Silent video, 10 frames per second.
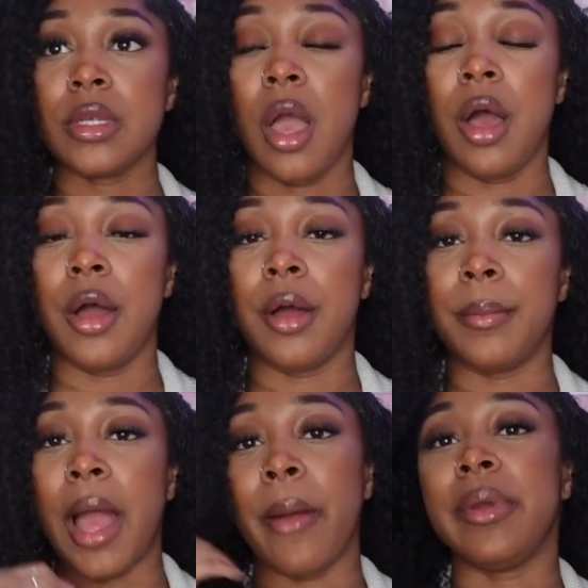
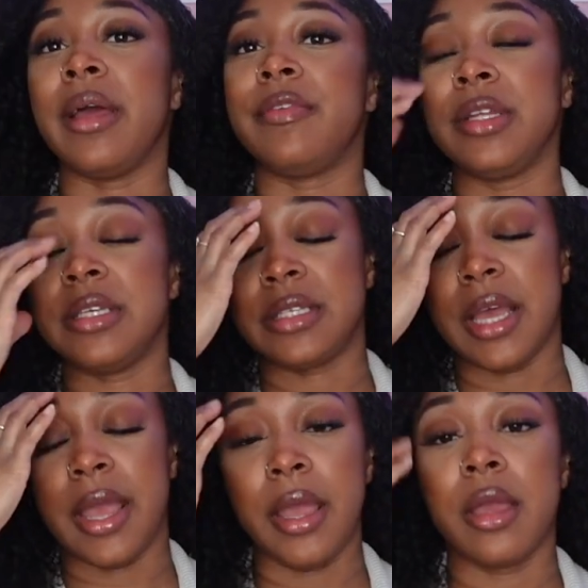I would definitely
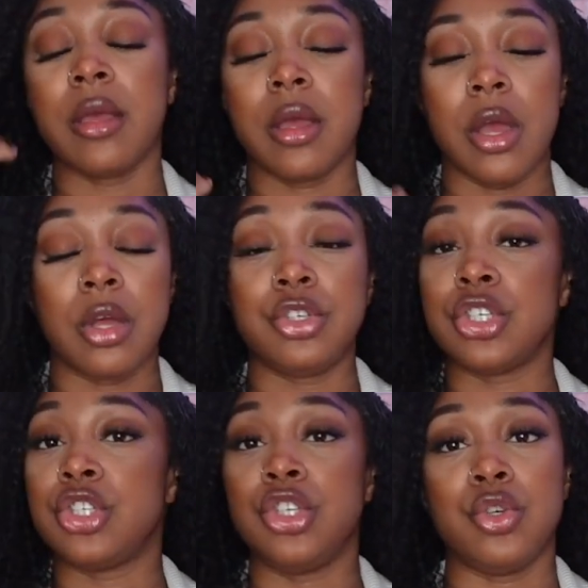say
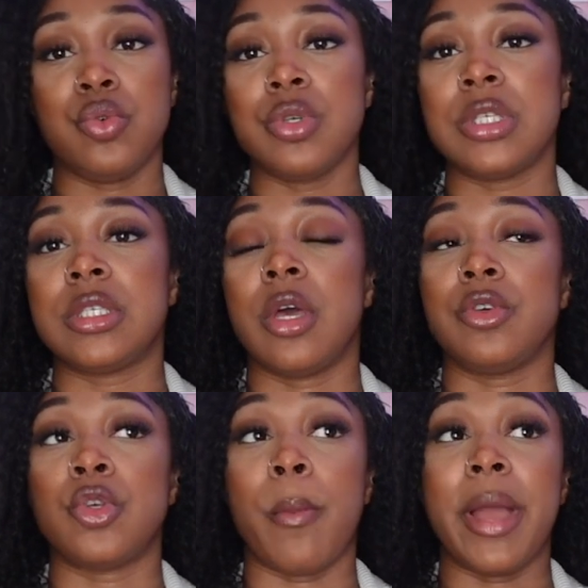just use,
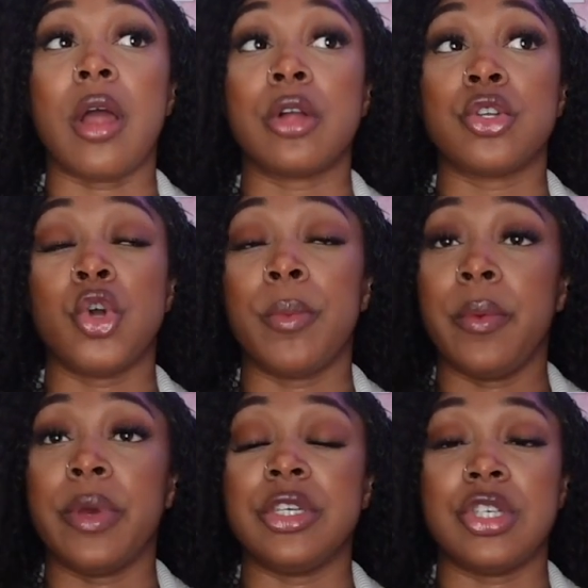so what my doctor told me
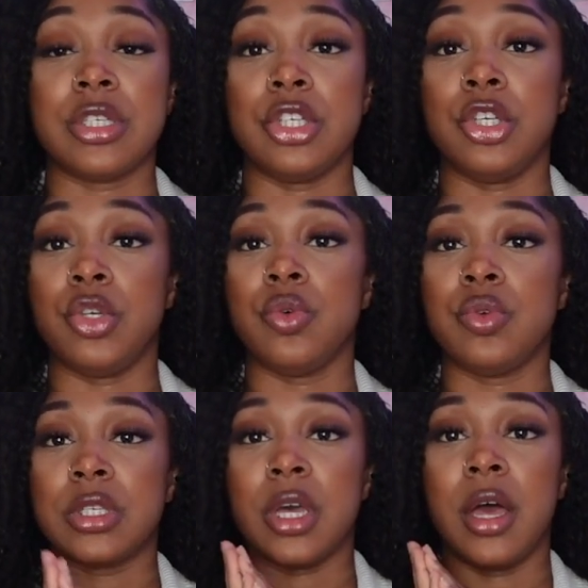was just to
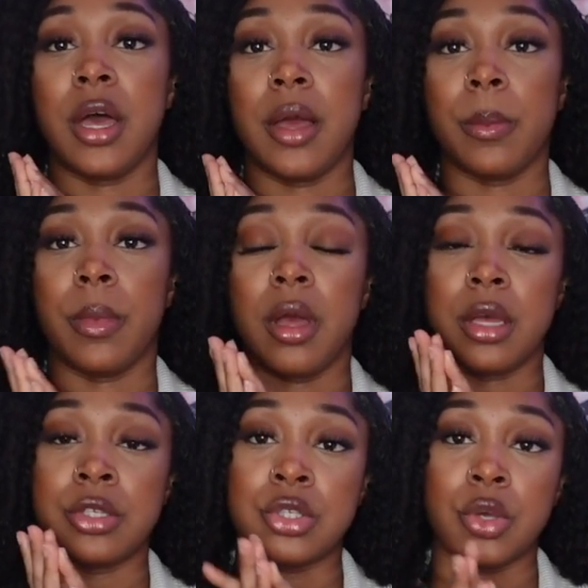use a
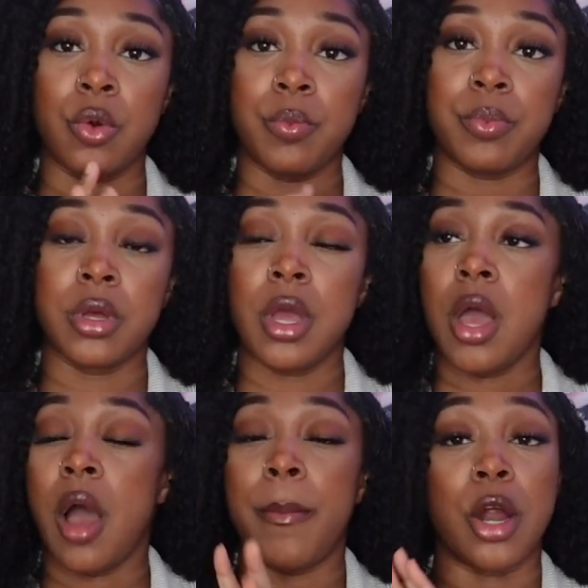soap,
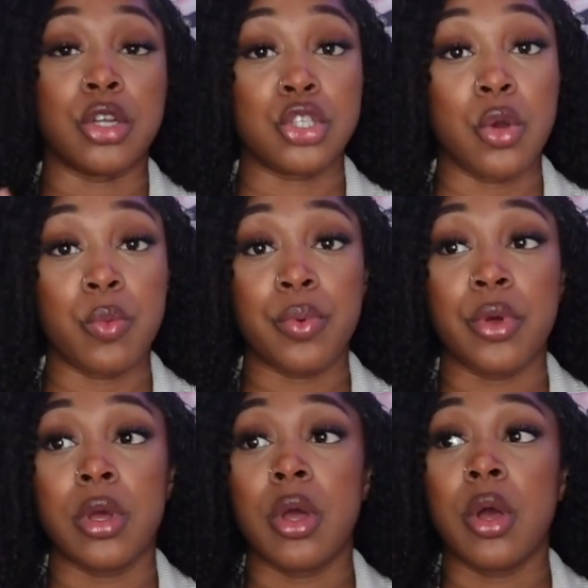a bar of soap
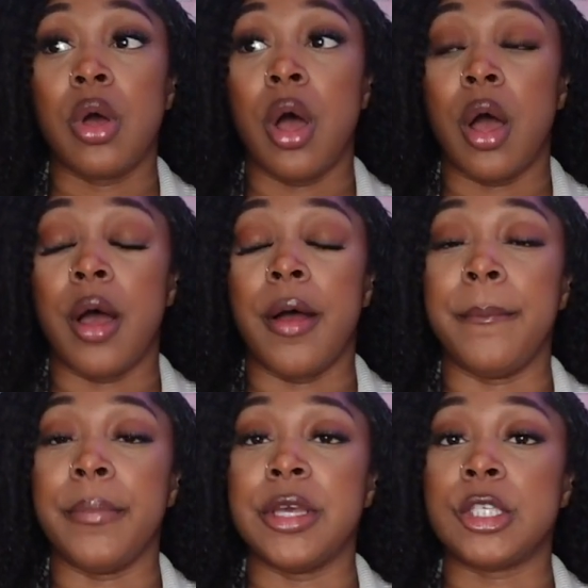
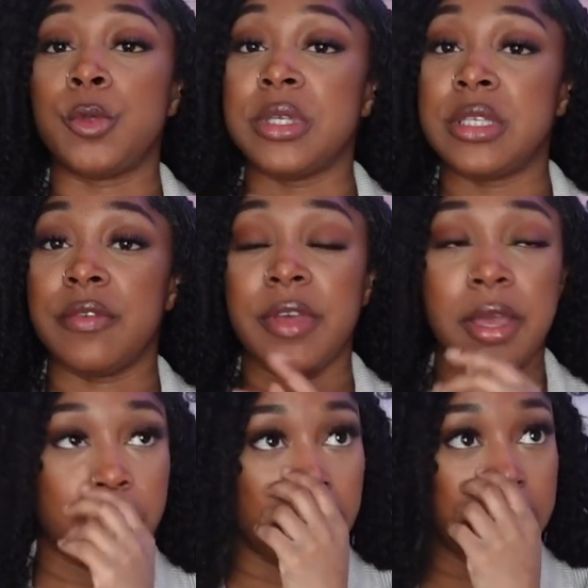is
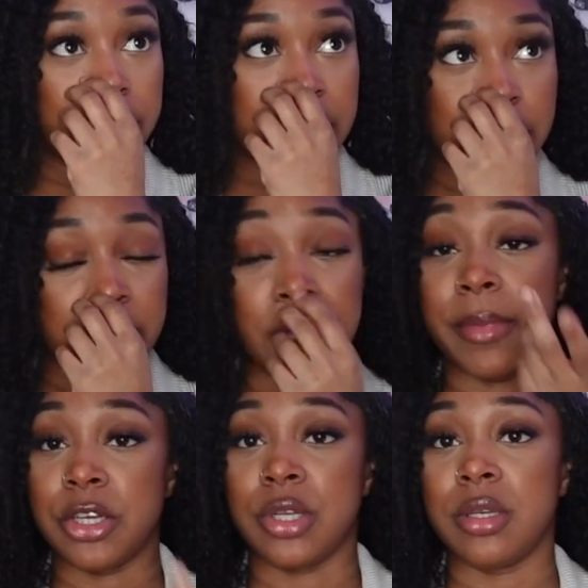specific, or that's what he
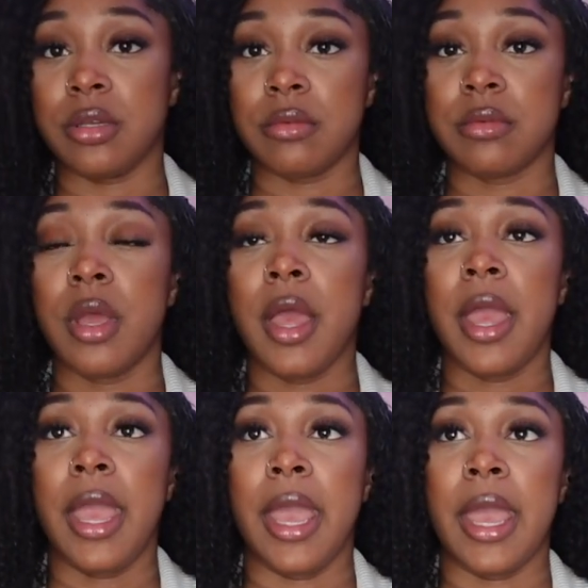mentioned.
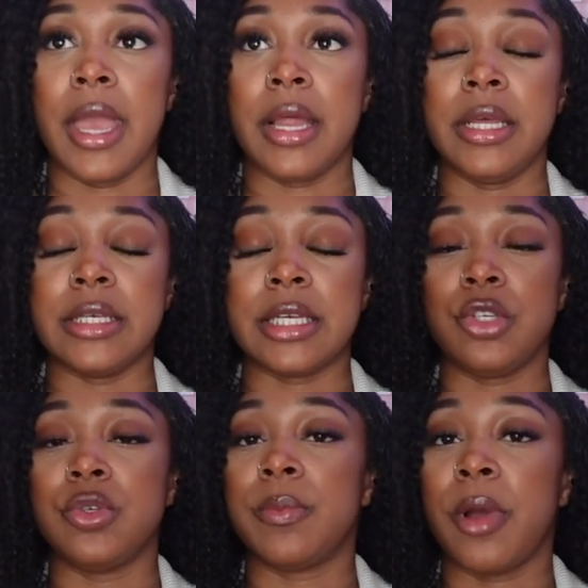And he said to
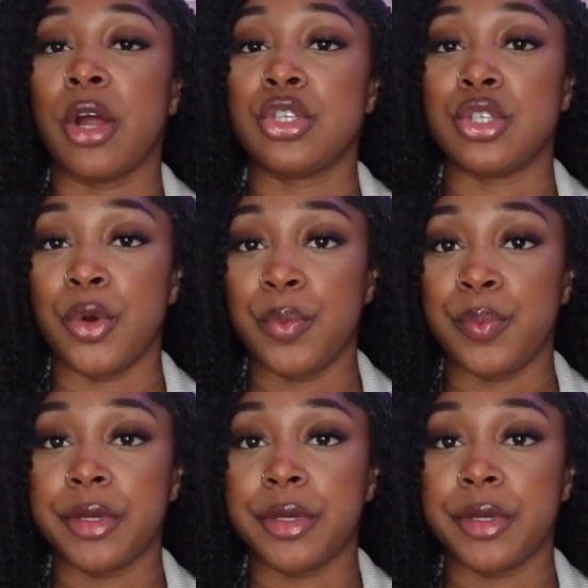use a bar of soap,